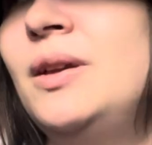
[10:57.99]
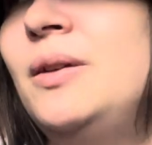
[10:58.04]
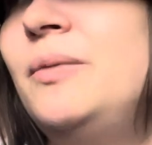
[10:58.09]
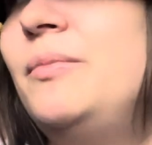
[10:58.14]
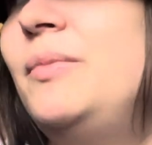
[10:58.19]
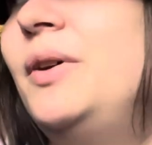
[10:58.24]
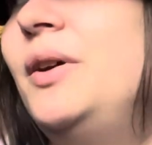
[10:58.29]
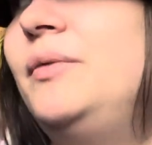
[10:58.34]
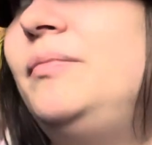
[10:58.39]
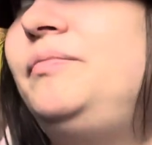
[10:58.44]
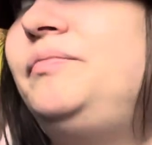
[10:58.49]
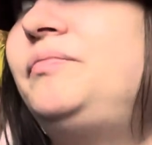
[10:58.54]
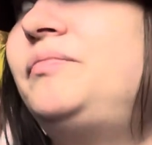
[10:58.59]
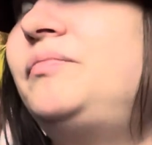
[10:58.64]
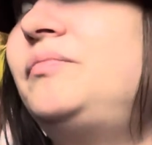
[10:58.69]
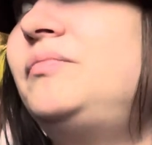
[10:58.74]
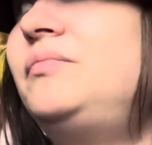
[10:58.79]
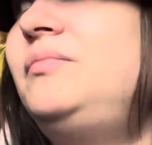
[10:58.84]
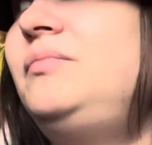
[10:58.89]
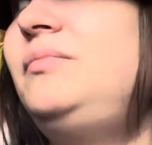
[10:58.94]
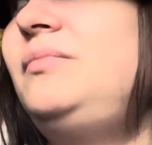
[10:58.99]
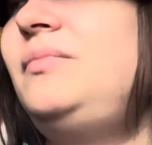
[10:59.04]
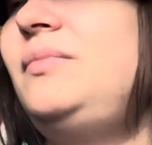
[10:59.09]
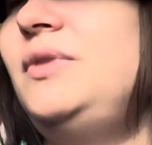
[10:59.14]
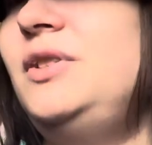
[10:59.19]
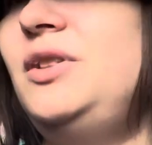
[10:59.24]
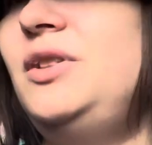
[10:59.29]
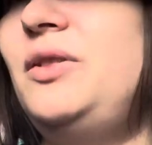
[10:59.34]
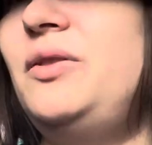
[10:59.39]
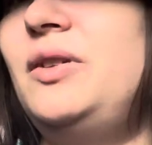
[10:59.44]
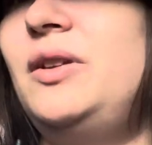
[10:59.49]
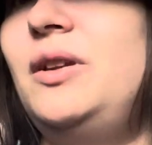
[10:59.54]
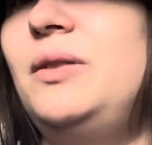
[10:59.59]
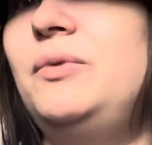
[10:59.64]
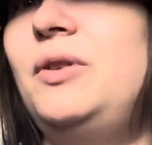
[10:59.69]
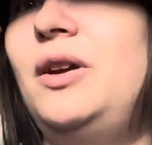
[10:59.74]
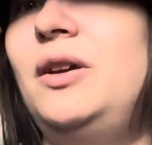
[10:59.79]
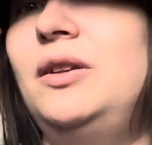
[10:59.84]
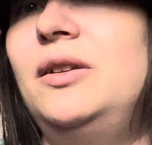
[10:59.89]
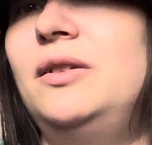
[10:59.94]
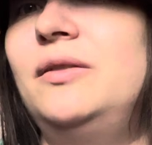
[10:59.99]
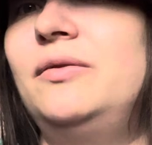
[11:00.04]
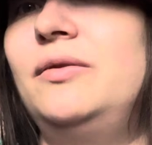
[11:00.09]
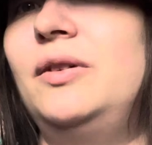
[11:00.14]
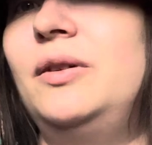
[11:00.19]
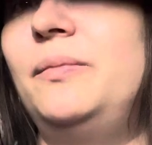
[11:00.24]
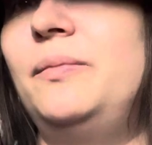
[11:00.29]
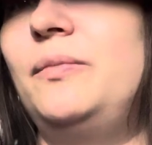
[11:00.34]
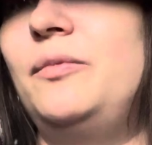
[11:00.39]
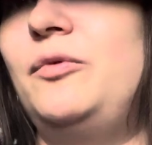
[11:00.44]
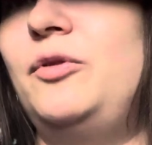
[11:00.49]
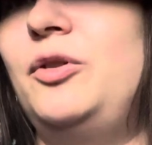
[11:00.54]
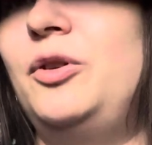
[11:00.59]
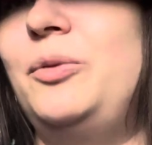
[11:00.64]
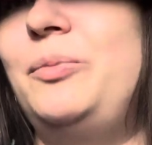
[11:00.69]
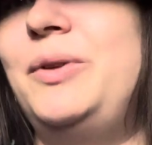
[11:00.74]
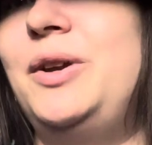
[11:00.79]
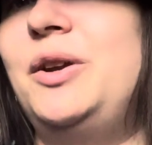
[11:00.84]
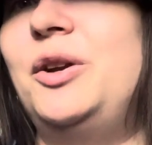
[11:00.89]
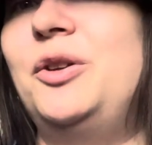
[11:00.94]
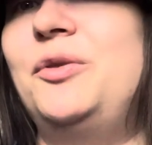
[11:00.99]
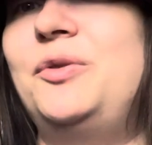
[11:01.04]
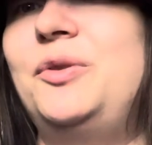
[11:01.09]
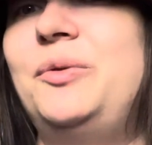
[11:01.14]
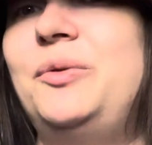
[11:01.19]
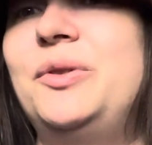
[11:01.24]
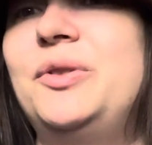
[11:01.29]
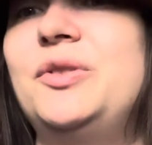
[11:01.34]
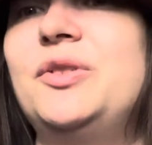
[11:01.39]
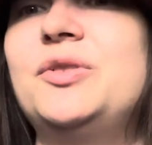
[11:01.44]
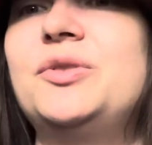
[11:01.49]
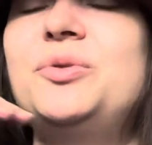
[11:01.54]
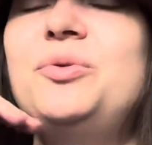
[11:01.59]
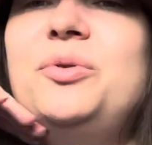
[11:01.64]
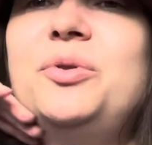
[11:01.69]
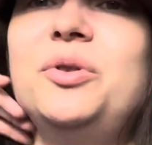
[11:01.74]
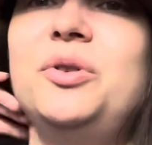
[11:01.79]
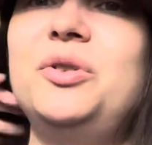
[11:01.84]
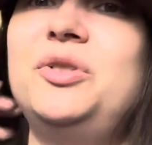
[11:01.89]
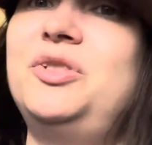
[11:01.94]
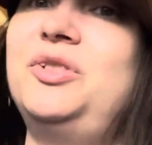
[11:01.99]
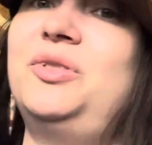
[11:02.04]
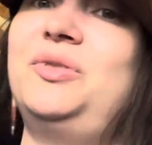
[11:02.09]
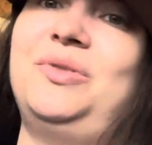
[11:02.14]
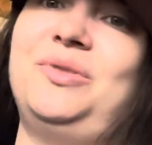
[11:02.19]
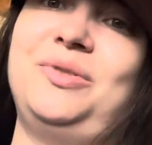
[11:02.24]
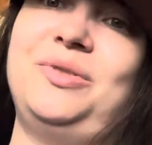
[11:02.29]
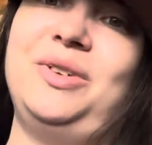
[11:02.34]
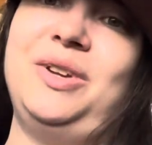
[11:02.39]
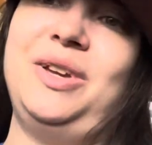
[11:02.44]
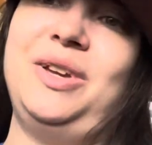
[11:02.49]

But so then I'm kind of want to be careful with the sword, so